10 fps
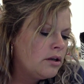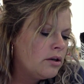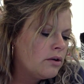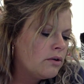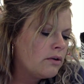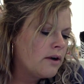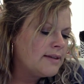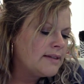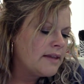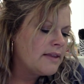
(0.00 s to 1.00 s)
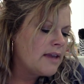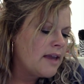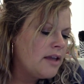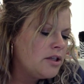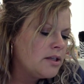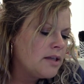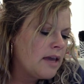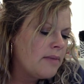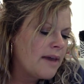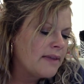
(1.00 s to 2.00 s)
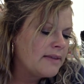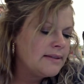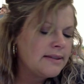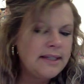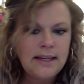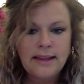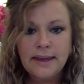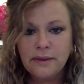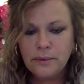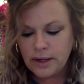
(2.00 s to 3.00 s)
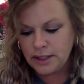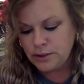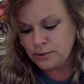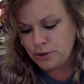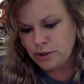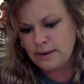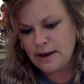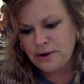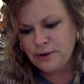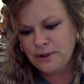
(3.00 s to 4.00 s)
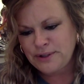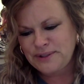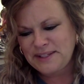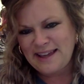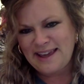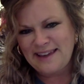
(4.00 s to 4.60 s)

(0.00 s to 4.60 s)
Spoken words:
cross out the H, and K back the C, like the one I told you about earlier today.